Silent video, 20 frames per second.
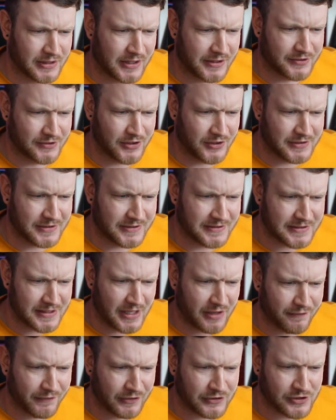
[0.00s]
I started to
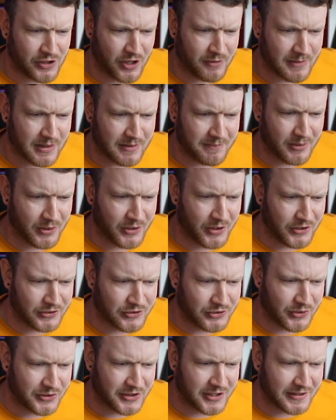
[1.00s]
yell for Tommy, but heard
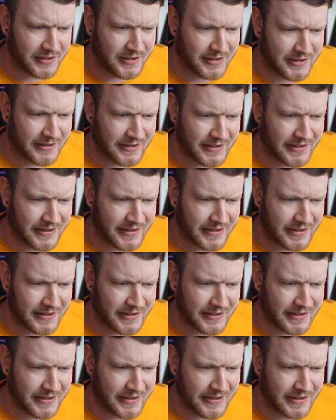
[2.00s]
nothing.